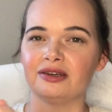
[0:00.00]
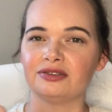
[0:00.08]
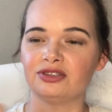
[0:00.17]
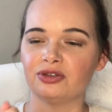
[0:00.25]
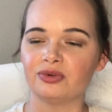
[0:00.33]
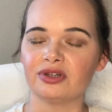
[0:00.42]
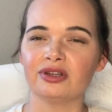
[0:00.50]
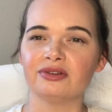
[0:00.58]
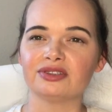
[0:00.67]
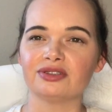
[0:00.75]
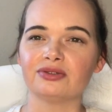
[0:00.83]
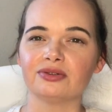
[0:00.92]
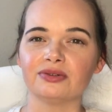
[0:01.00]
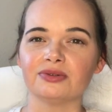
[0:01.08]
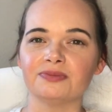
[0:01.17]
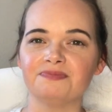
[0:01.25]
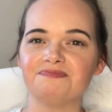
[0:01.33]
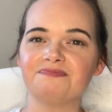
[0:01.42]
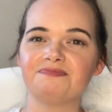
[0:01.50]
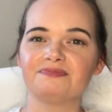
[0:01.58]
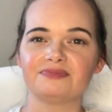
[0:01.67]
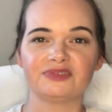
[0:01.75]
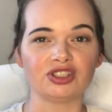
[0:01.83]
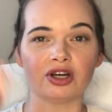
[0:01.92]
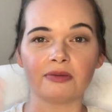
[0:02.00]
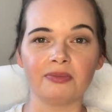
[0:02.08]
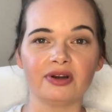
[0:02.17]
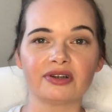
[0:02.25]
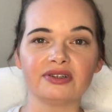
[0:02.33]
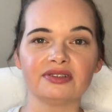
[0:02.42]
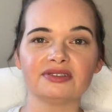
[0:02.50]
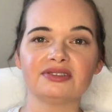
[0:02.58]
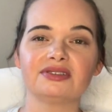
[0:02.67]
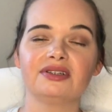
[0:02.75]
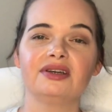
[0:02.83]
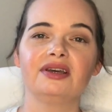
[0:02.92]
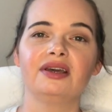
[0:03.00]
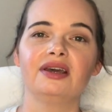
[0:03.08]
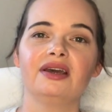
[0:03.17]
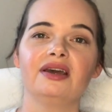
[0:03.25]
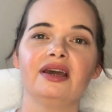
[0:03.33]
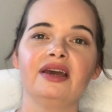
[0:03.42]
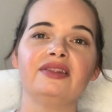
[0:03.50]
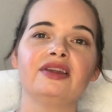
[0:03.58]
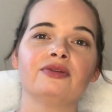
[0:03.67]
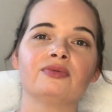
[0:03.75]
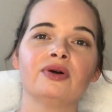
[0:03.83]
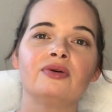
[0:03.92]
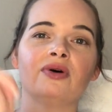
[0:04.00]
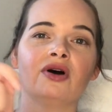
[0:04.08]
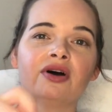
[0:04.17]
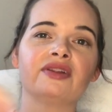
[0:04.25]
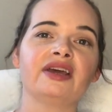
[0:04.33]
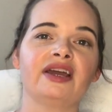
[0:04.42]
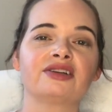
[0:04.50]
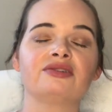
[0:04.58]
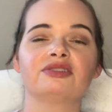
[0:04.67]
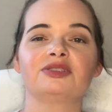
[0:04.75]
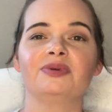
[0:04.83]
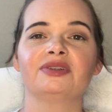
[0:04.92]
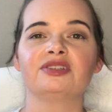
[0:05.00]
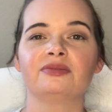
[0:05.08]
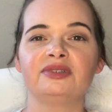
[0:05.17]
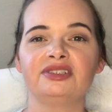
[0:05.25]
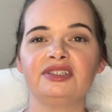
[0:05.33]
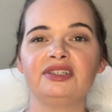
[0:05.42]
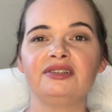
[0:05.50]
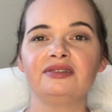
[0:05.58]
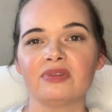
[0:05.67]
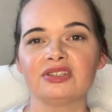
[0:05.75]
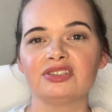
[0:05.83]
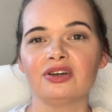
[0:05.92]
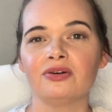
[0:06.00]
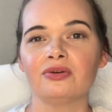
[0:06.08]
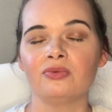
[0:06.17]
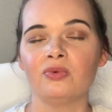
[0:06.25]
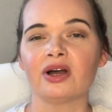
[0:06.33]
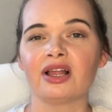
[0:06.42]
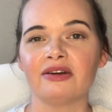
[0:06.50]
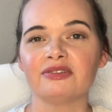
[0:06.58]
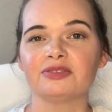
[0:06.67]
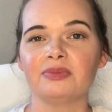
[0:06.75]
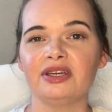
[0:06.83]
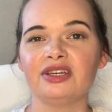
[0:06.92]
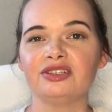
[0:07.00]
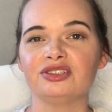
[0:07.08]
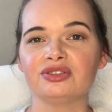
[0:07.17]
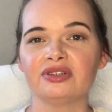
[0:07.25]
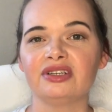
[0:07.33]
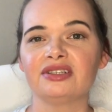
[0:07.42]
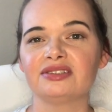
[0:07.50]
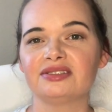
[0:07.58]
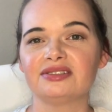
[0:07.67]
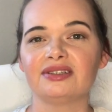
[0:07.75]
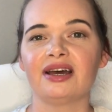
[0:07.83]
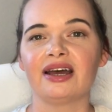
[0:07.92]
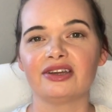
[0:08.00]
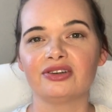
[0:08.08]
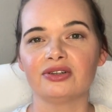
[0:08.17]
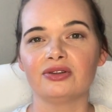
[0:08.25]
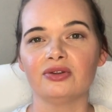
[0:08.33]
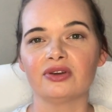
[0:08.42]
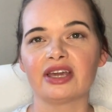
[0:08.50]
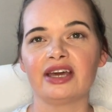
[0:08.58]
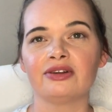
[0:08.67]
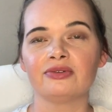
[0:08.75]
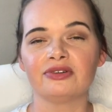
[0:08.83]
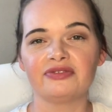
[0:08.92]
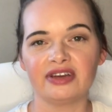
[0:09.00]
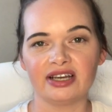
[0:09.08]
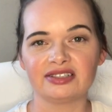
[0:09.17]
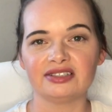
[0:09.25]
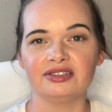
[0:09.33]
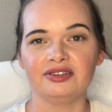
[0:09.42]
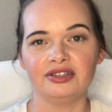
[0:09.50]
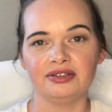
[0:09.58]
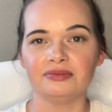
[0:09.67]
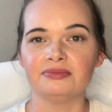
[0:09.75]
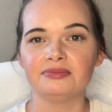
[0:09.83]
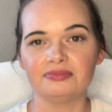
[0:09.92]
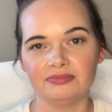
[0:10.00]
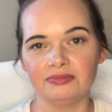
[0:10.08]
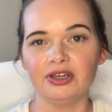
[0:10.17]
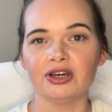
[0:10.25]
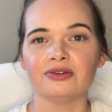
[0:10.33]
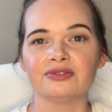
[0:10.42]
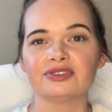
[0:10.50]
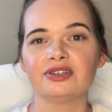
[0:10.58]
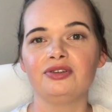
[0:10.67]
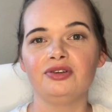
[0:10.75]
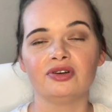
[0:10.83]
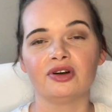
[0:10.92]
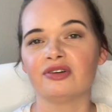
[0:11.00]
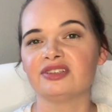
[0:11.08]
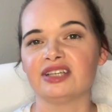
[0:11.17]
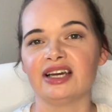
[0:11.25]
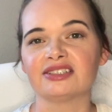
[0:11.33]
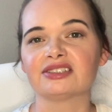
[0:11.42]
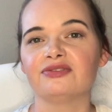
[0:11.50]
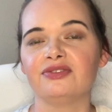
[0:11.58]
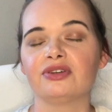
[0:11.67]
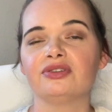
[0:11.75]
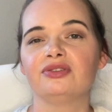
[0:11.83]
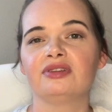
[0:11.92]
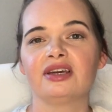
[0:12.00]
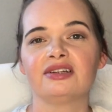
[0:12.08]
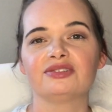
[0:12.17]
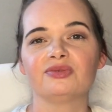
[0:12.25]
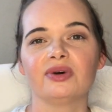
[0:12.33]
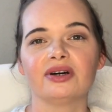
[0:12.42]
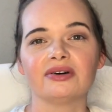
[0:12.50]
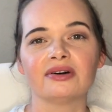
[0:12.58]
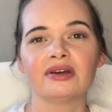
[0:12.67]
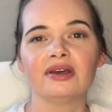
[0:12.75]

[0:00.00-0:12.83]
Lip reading: took one of those little chalk markers and they wrote on the actual espresso machine. So while I was making drinks, I could look at it real fast and then go. So you can always ask if you can do that as well.